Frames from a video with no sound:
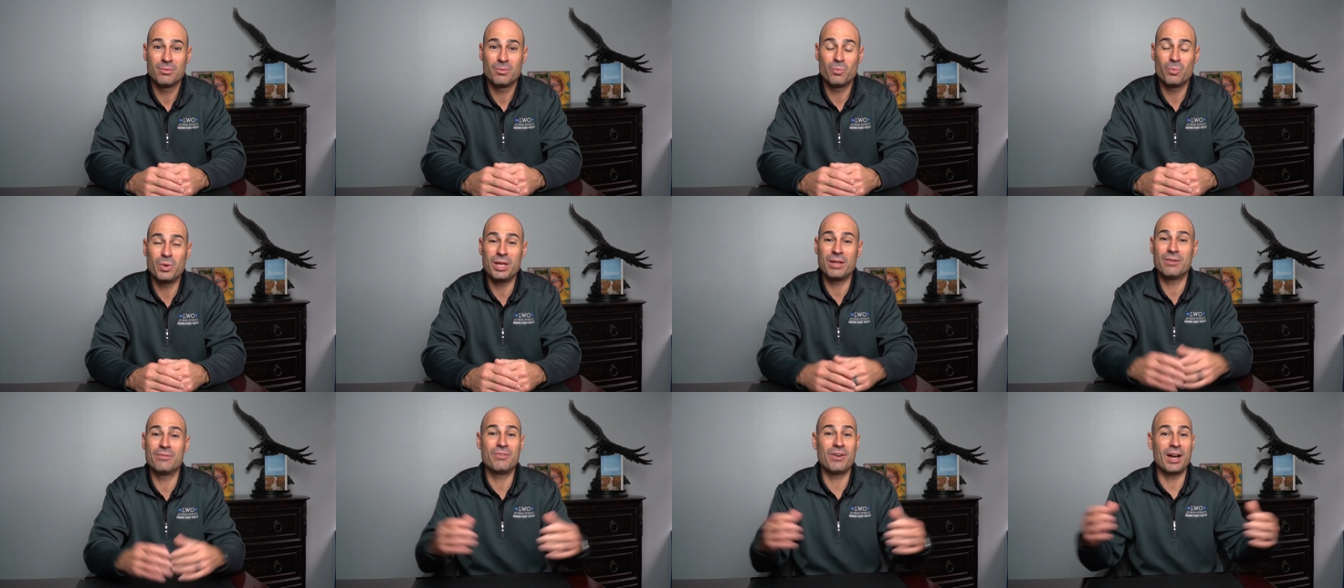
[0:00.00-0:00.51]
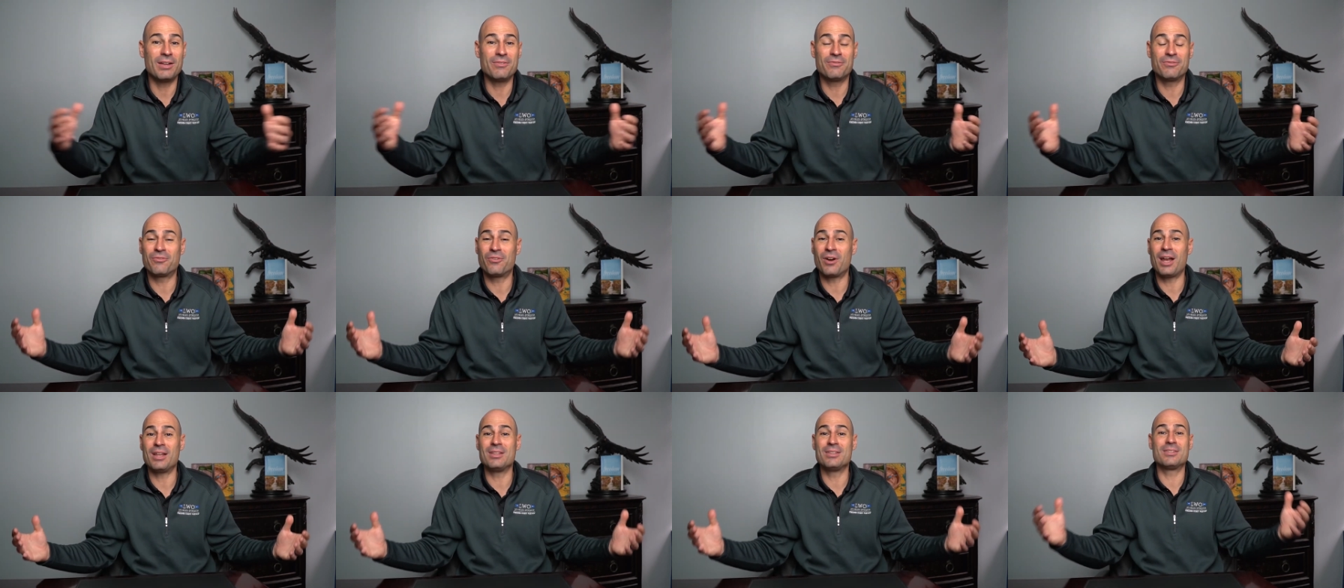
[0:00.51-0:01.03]
We invite
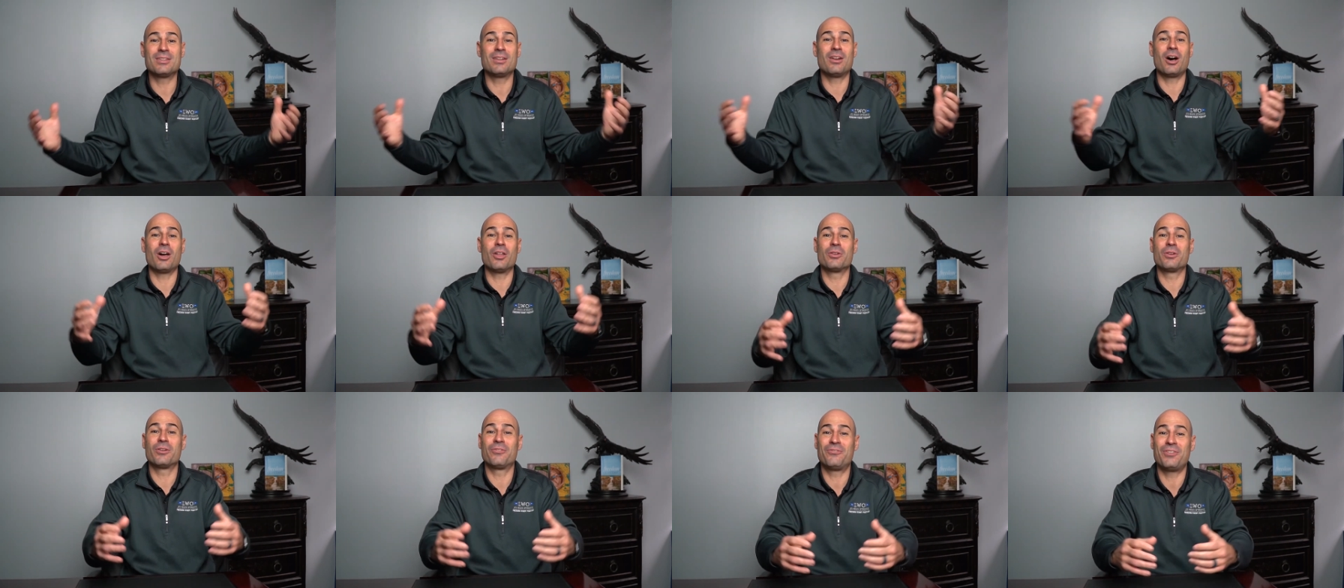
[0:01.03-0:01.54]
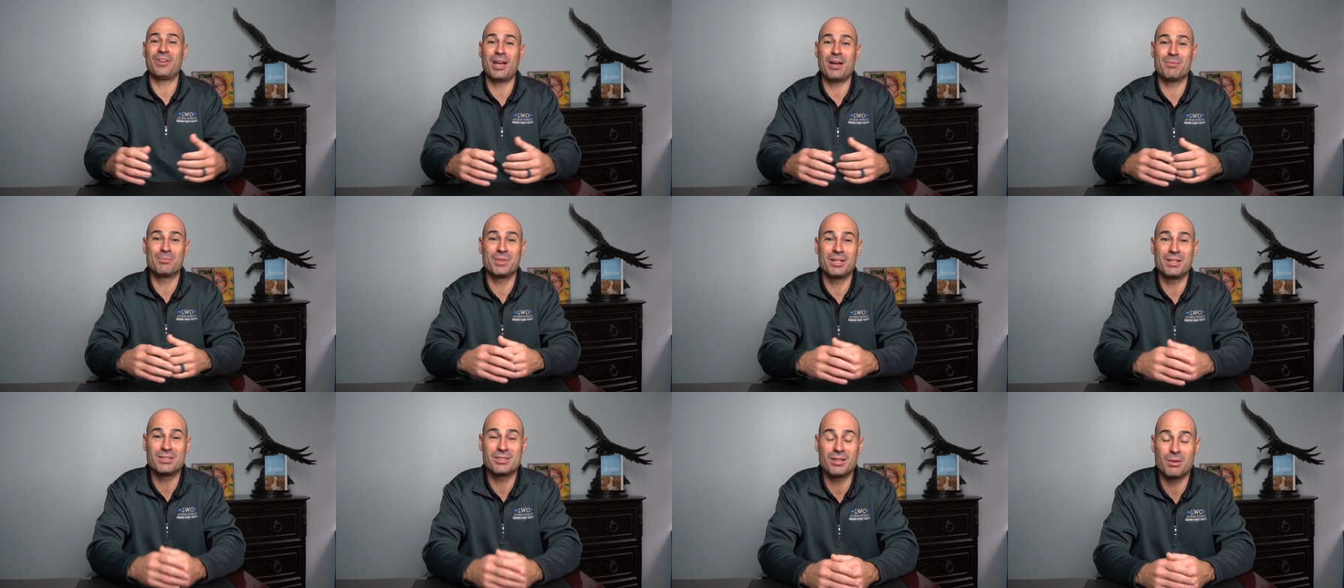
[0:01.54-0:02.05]
friends and other
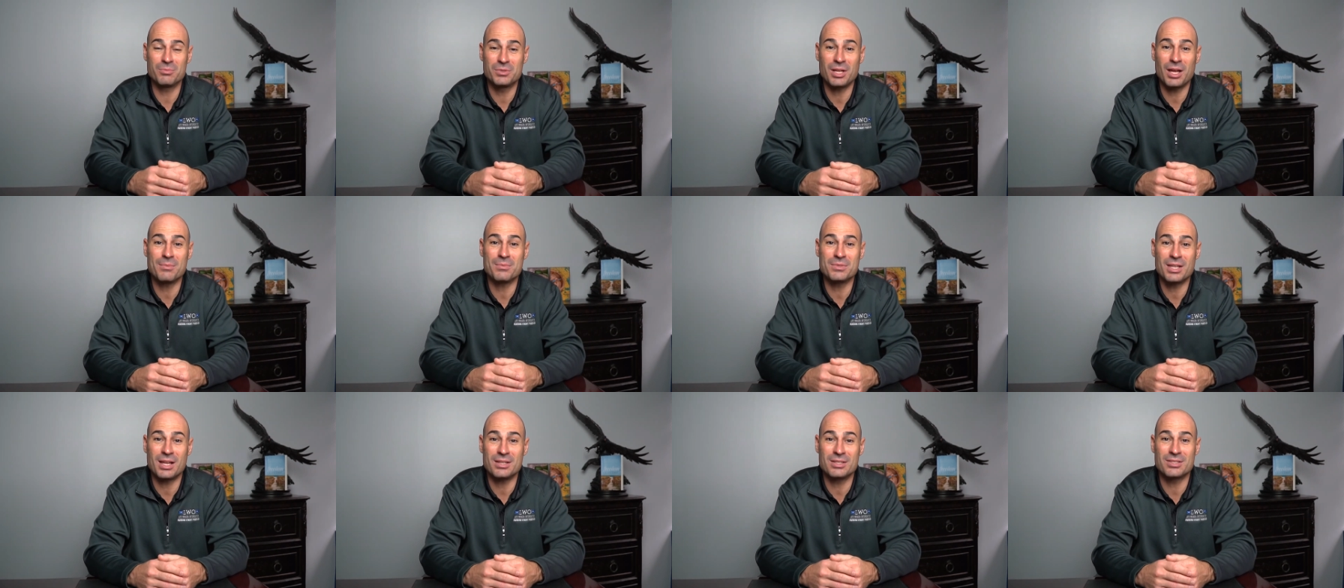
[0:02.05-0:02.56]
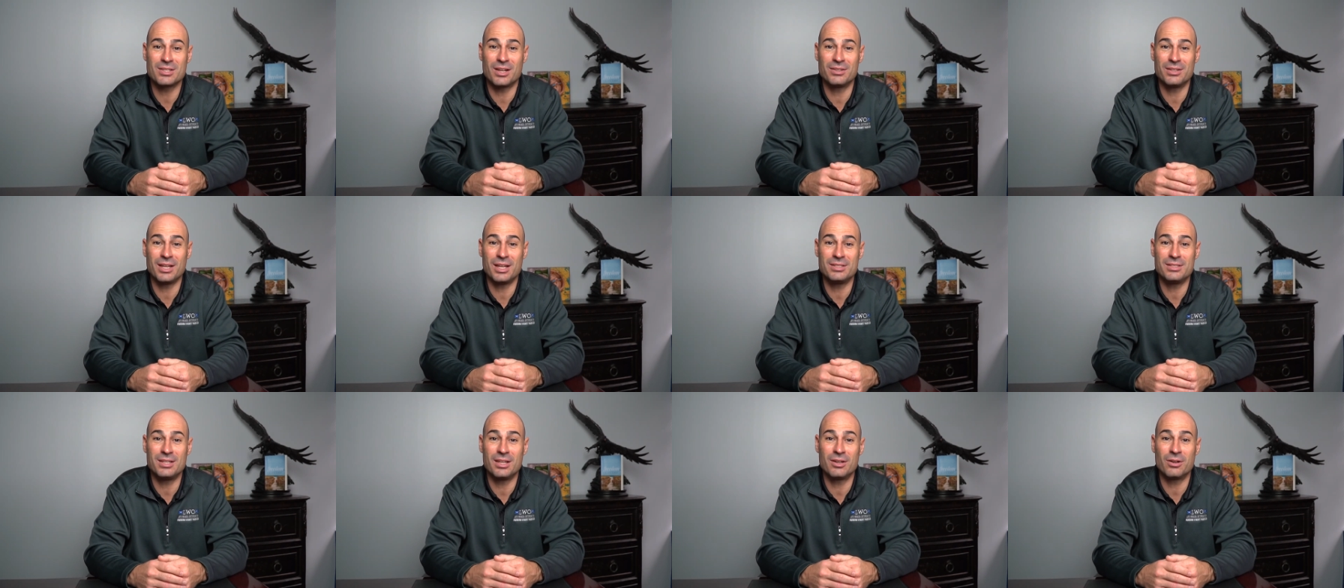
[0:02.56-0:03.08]
families sometimes that
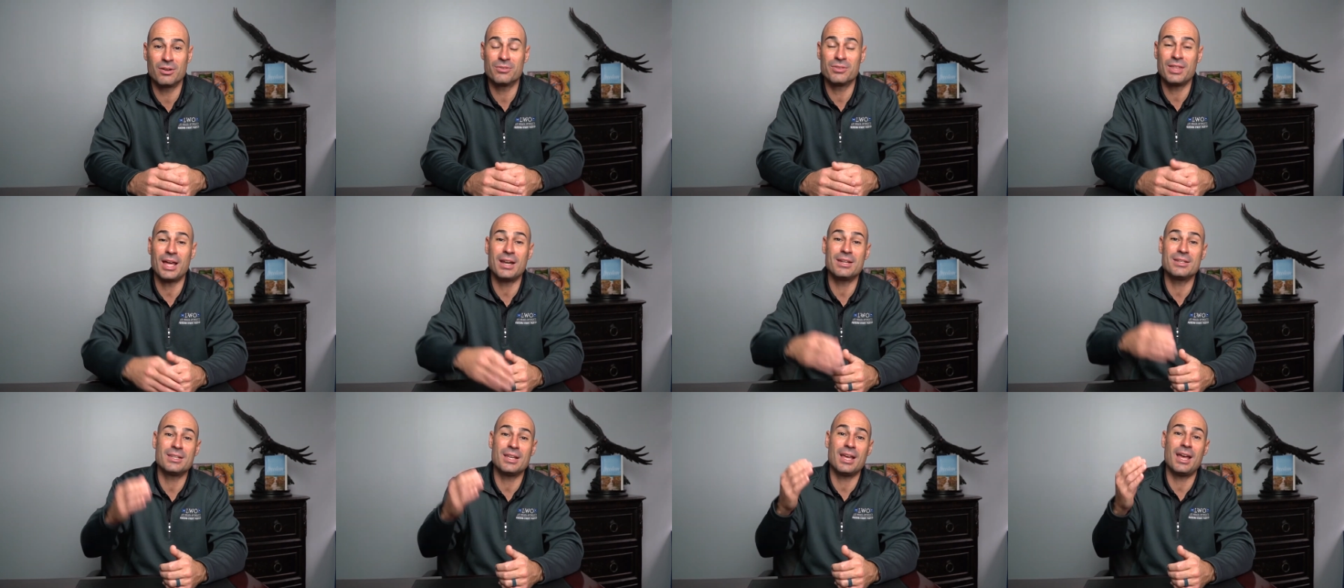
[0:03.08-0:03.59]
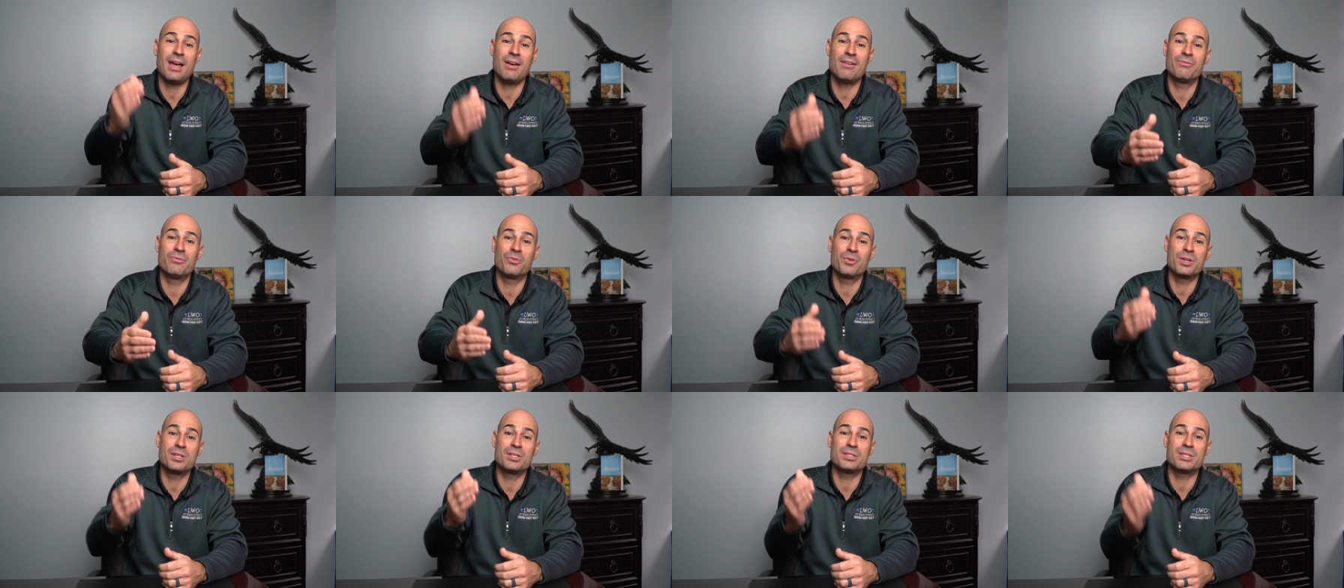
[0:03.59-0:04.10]
Sunday dinner. That is
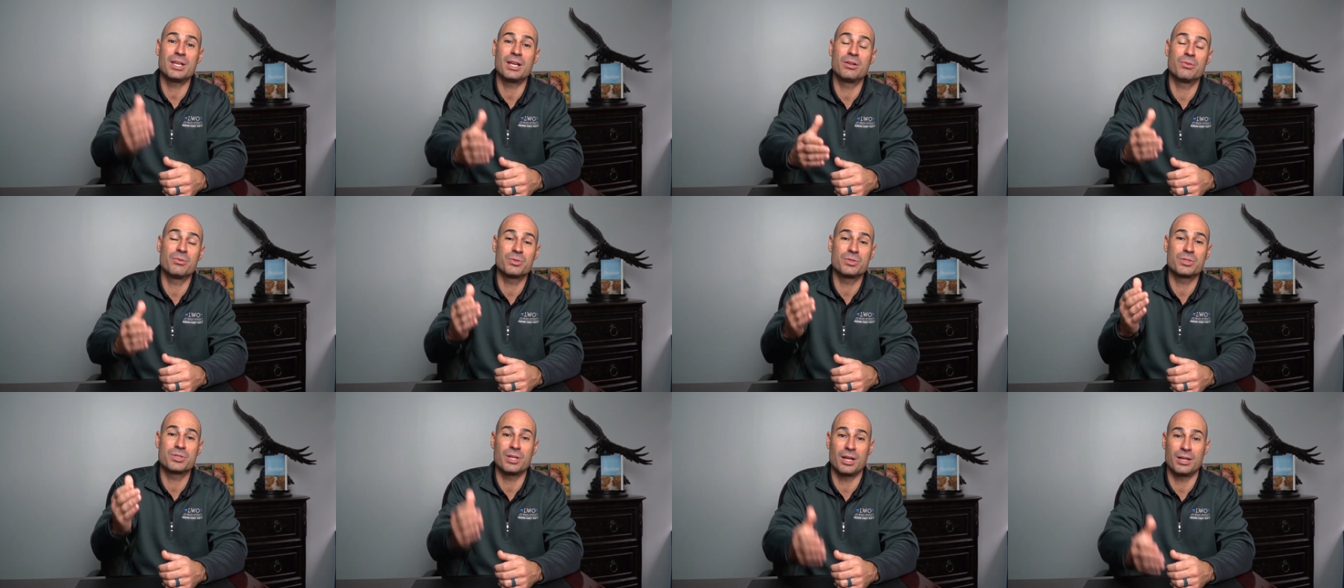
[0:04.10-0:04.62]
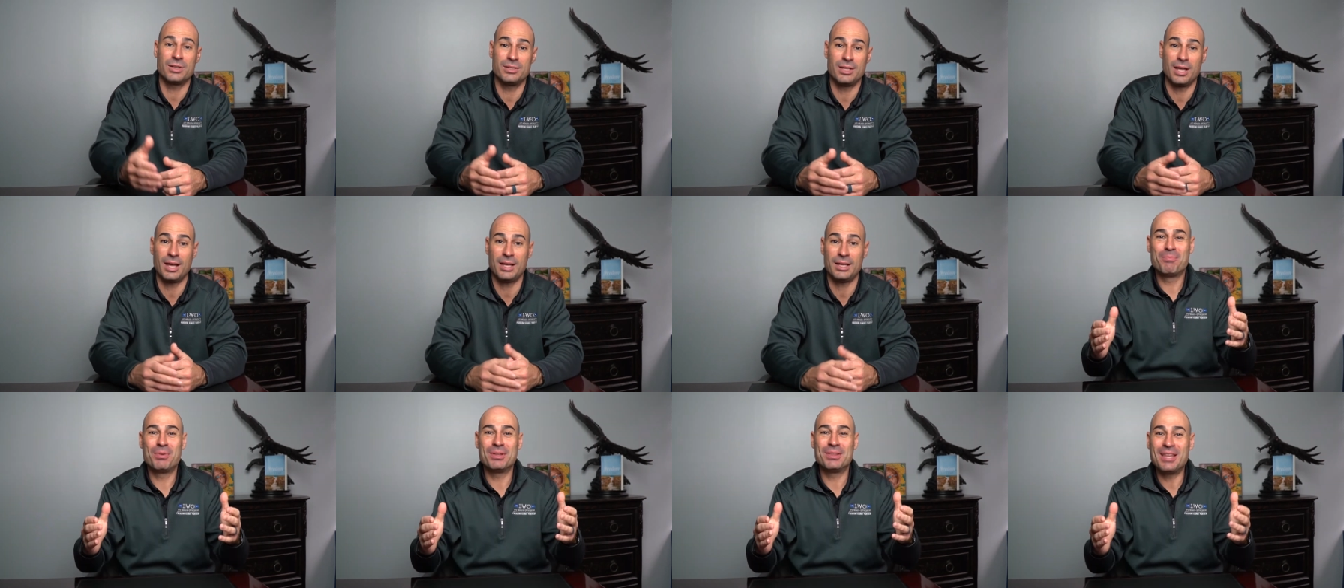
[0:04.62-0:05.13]
every single
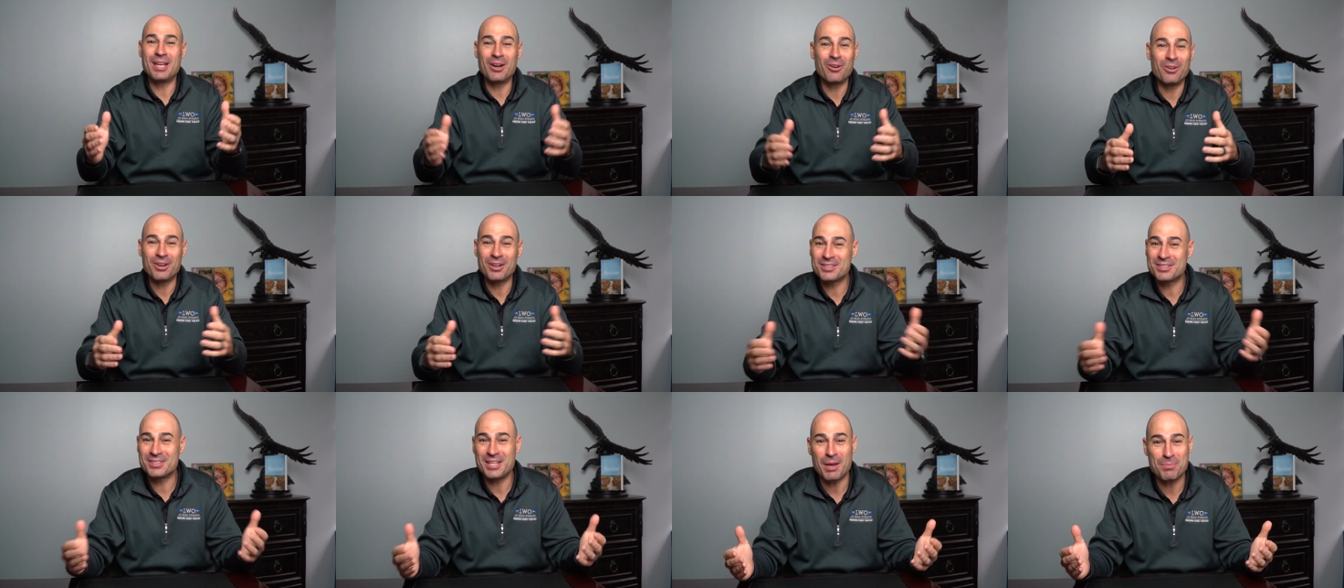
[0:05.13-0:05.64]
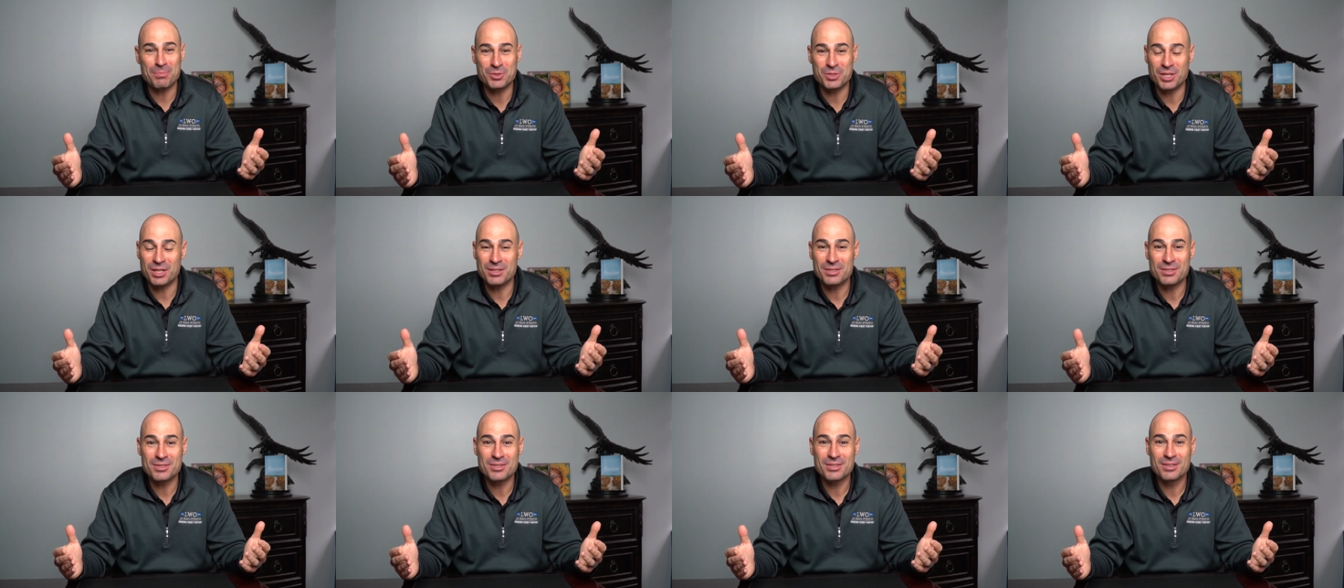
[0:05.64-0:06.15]
Sunday. But there are
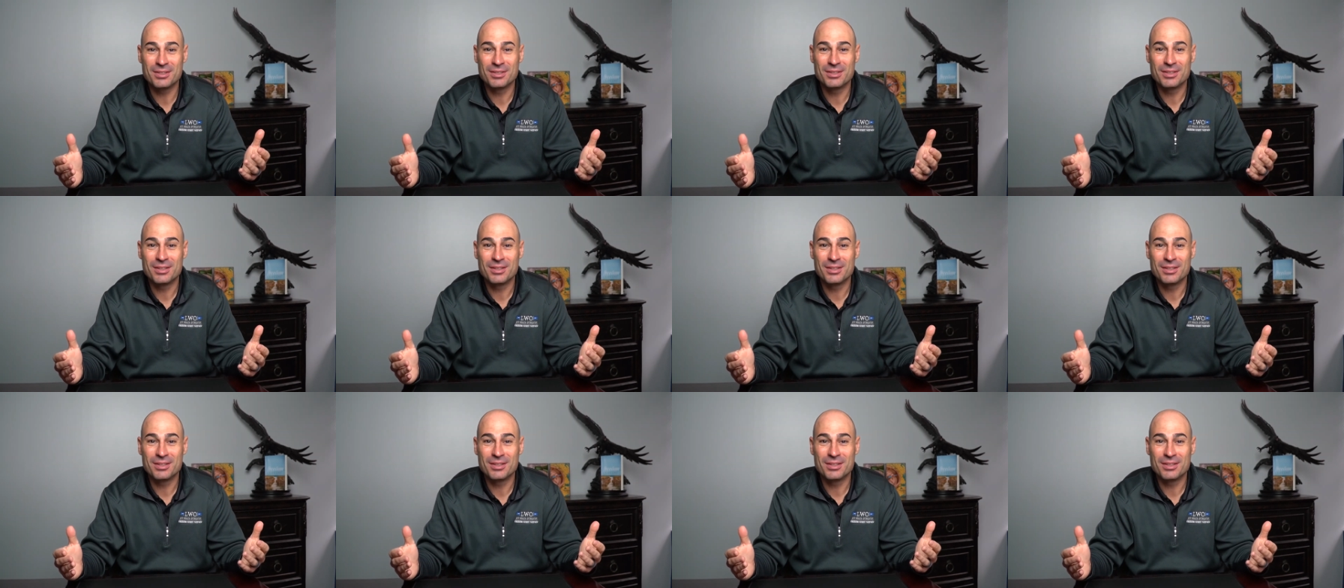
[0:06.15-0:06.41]
exceptions.